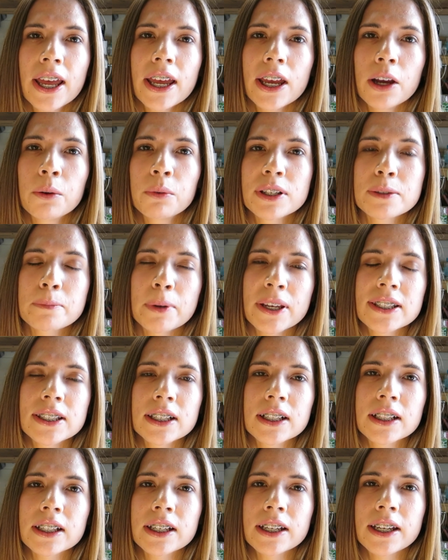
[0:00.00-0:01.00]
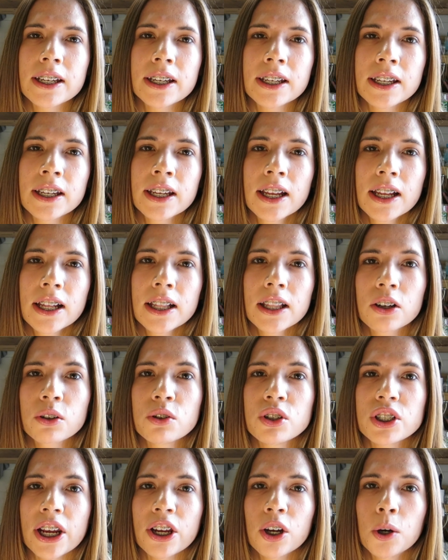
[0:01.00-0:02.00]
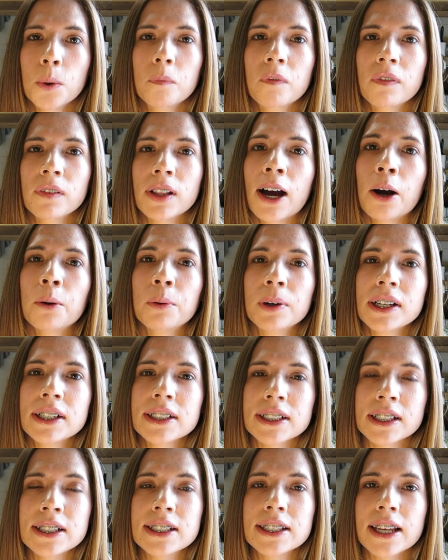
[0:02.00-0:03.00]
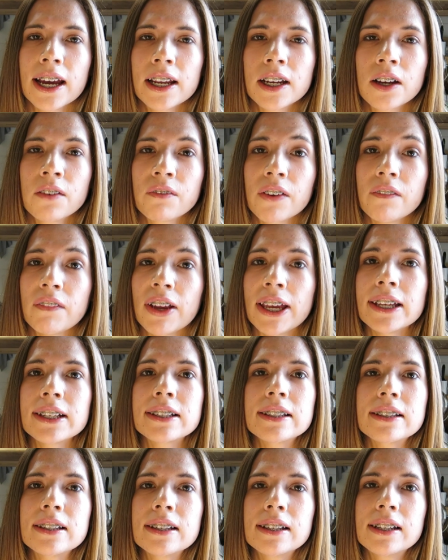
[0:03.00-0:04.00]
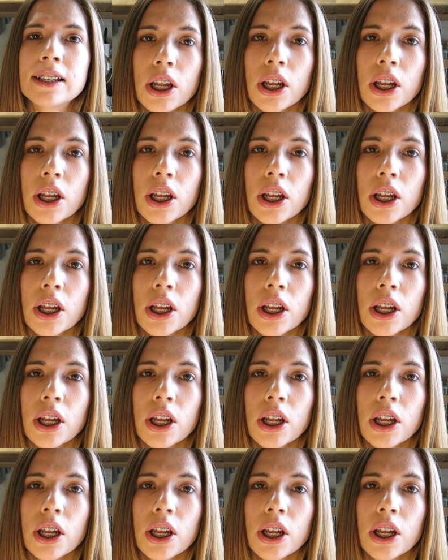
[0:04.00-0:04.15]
It was basically little J-Hope flowers inside of a vase.